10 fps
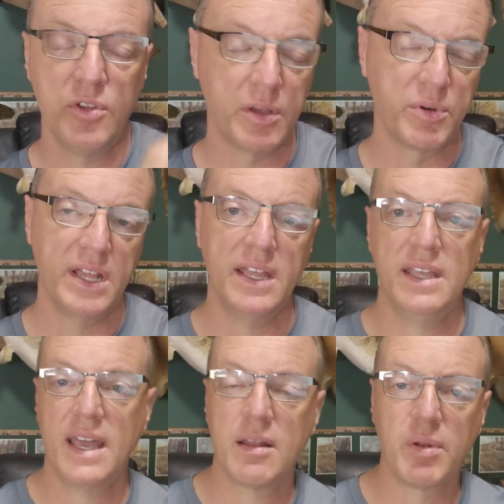You can put an
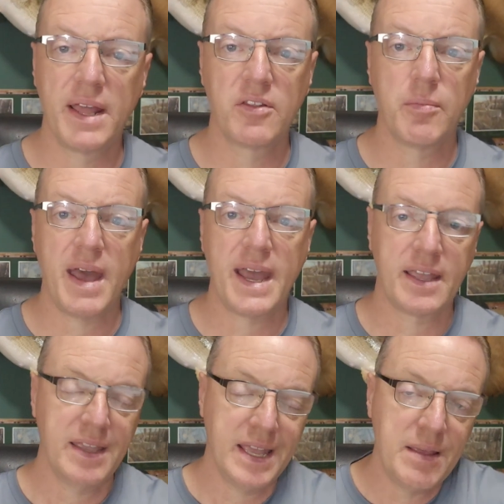Indiana blade on the back,
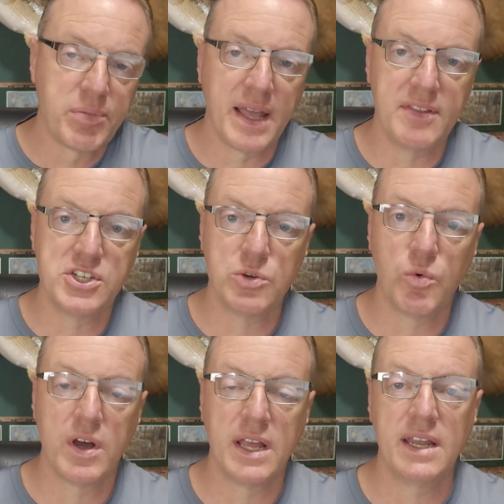any blade that you
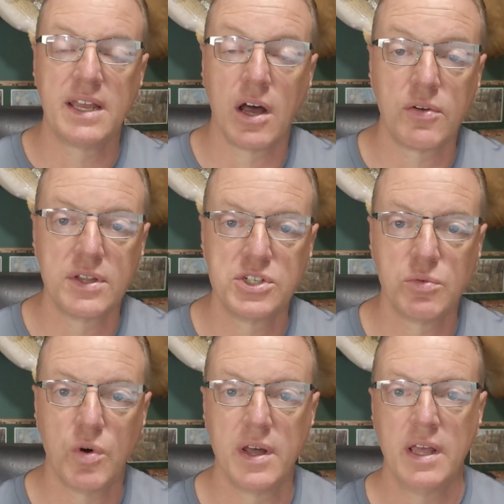want, any color that you
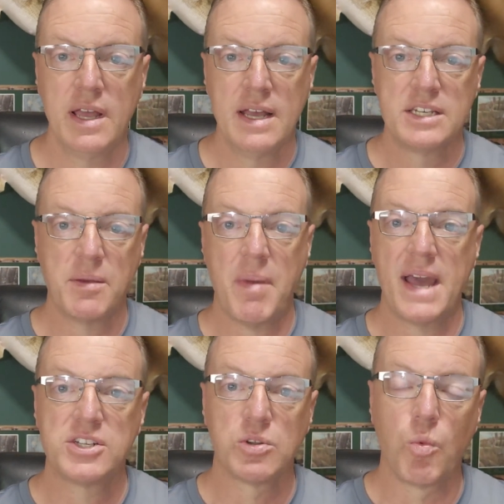want to
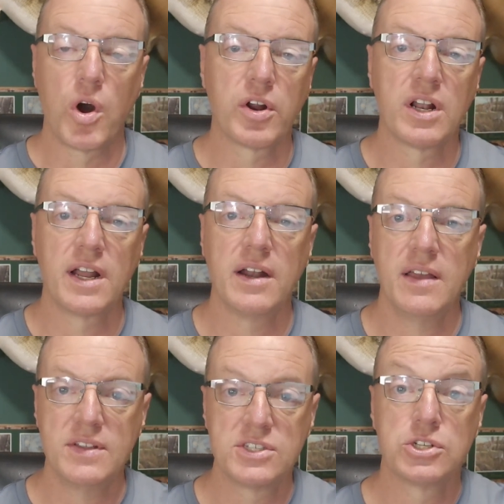match the water clarity
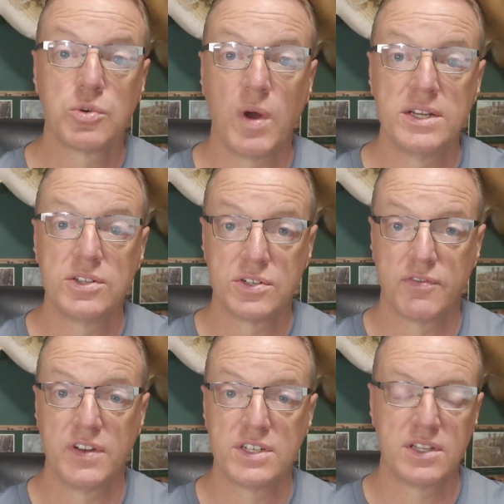in the situations
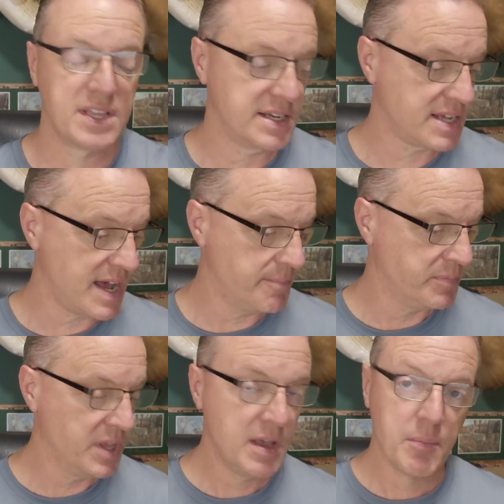you're fishing at that time.
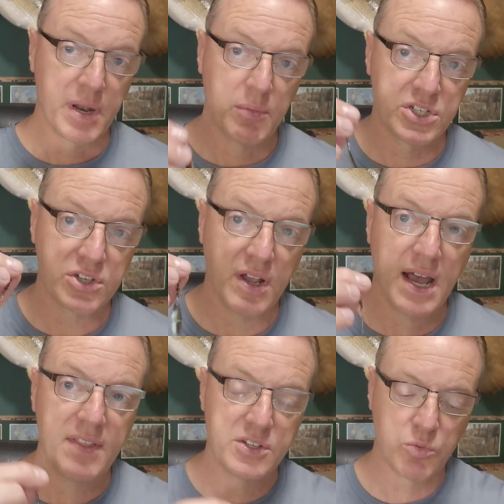But I'm going to show you
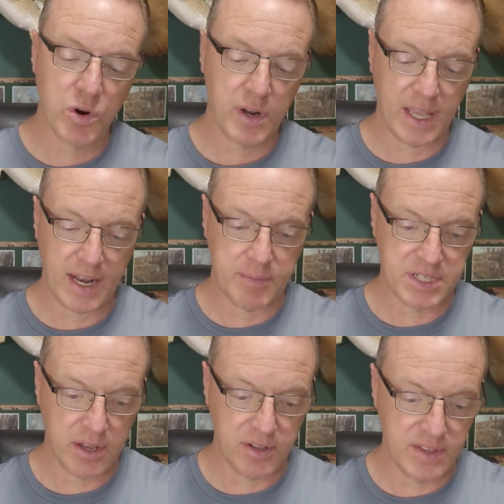how these work, and I'm
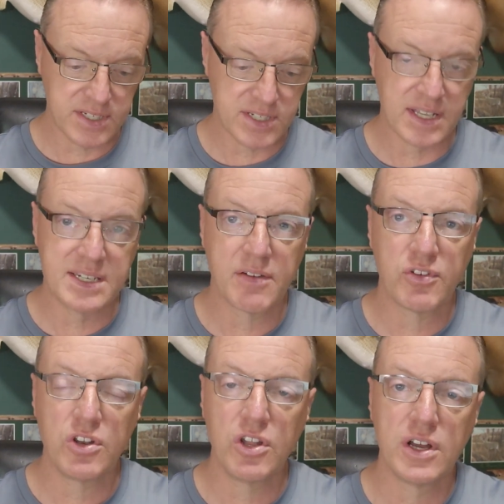telling you, this is a
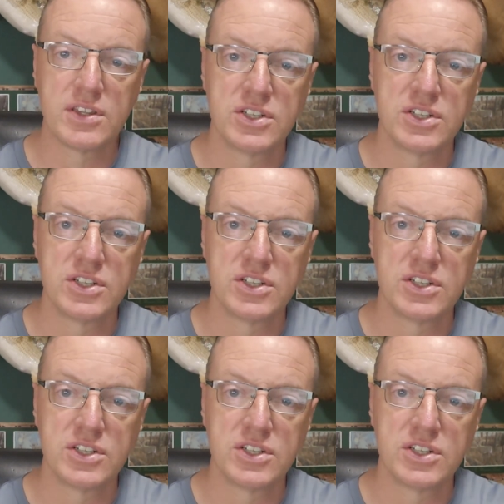different look.